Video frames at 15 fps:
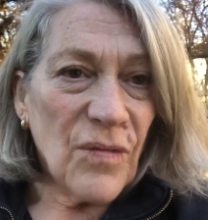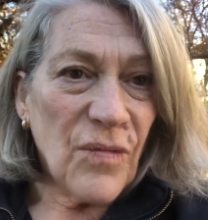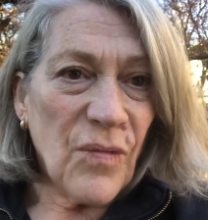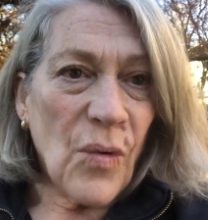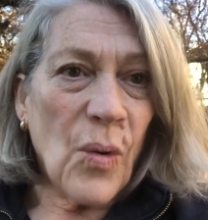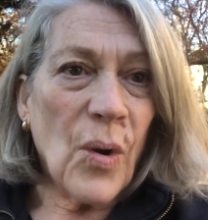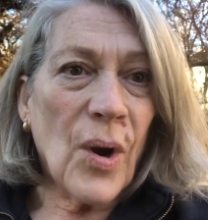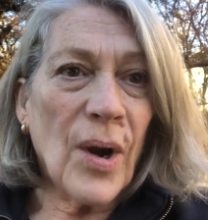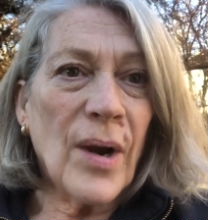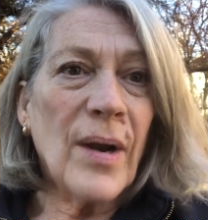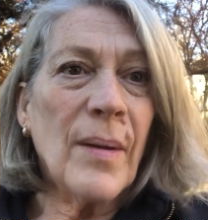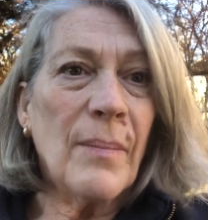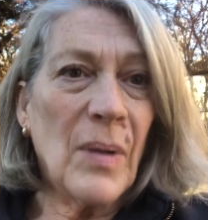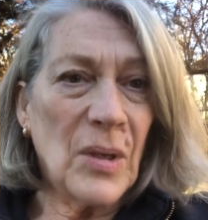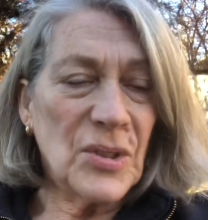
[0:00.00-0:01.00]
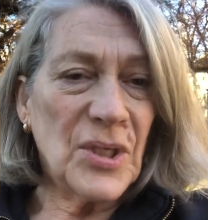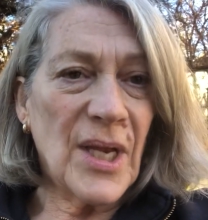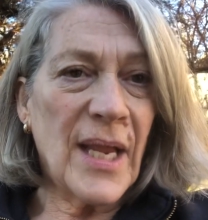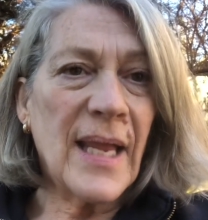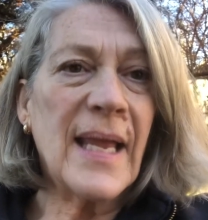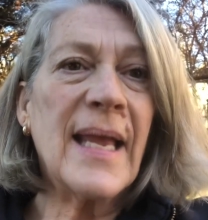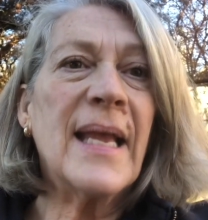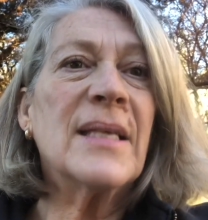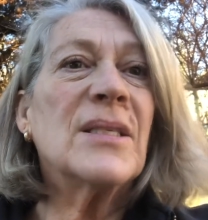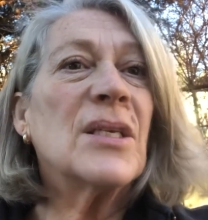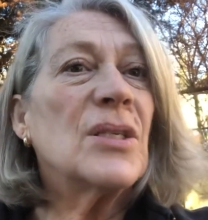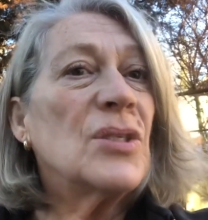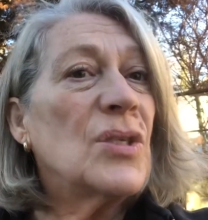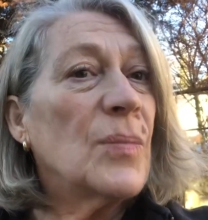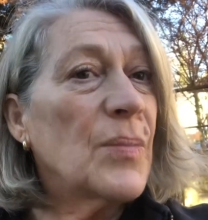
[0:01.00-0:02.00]
for mulching. Is
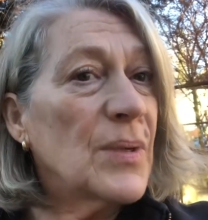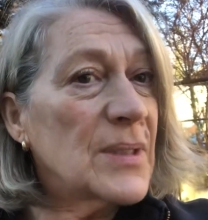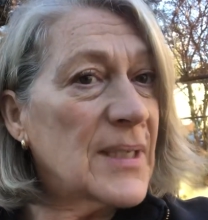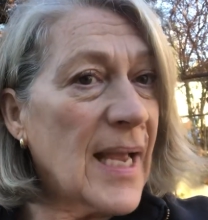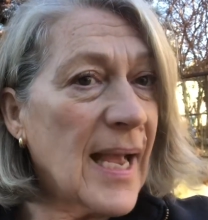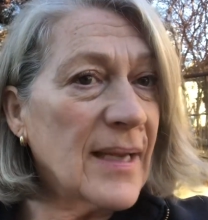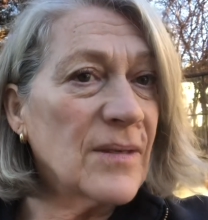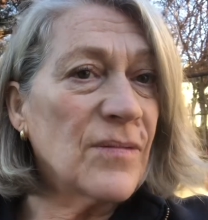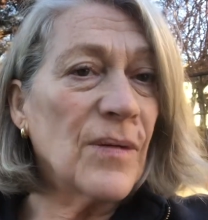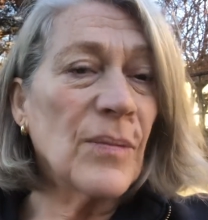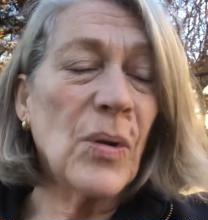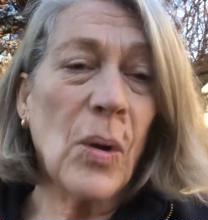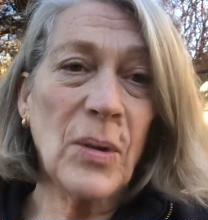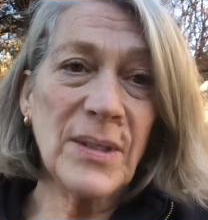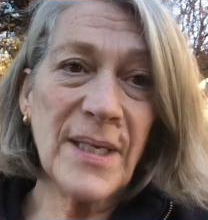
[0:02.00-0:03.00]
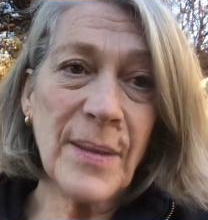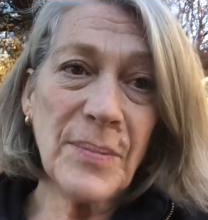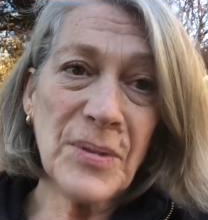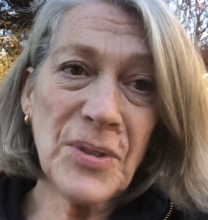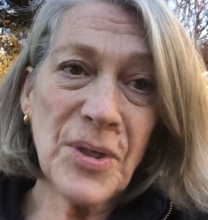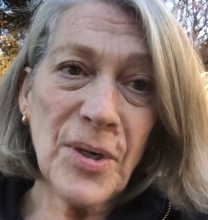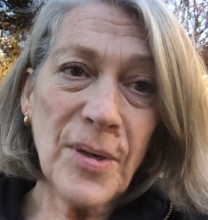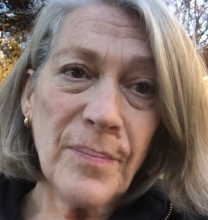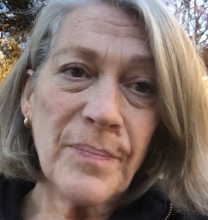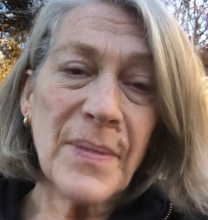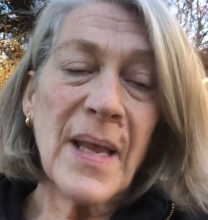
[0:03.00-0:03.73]
it to protect from cold temperature?